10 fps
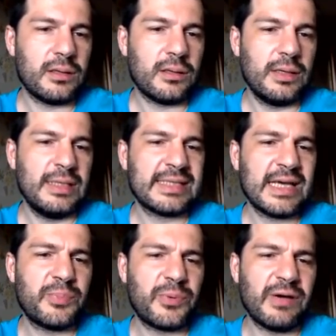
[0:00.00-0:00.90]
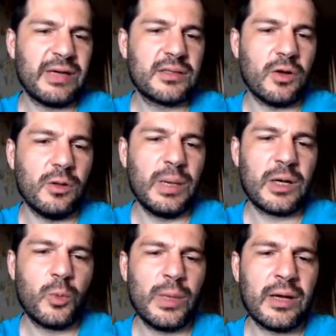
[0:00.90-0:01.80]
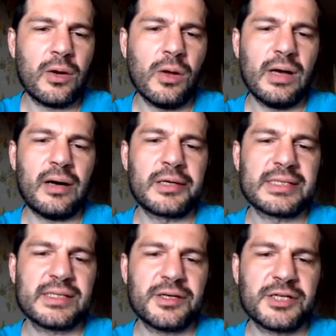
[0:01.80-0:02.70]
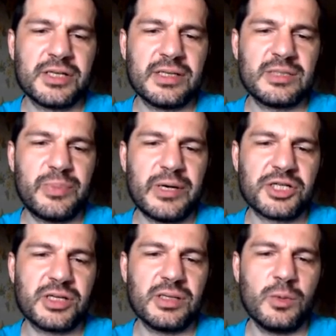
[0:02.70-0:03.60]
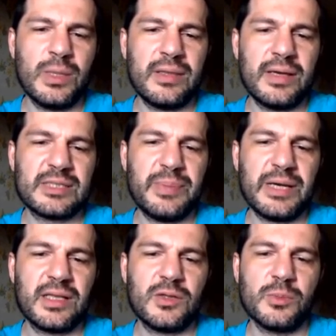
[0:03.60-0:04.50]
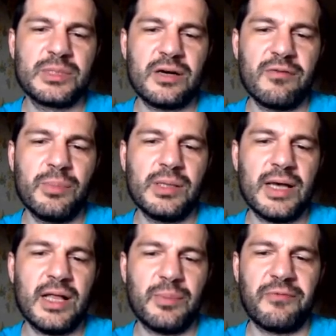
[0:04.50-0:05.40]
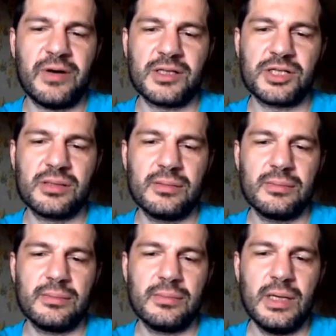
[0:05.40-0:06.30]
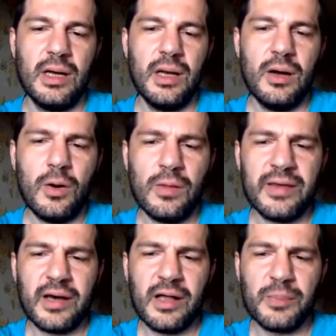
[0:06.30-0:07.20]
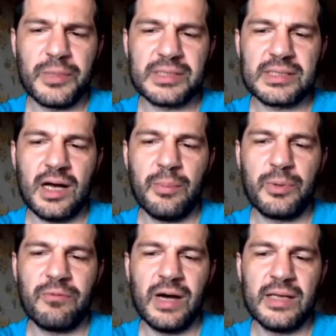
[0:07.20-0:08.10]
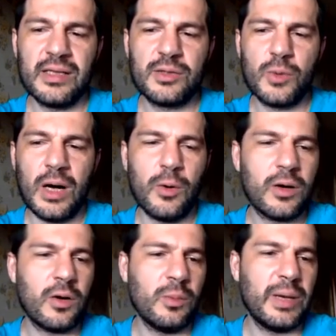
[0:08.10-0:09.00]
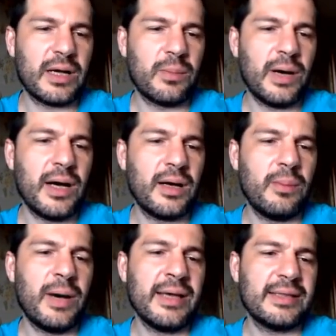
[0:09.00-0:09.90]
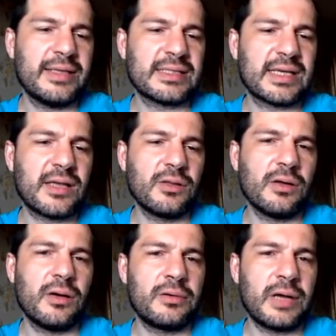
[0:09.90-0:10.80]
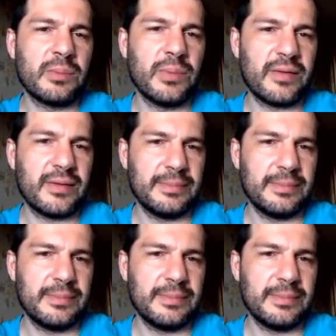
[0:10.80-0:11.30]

inside provided callback, we call our assertion expression with expected observable helper function. All the helpers are provided to our callback by TestScheduler.run method.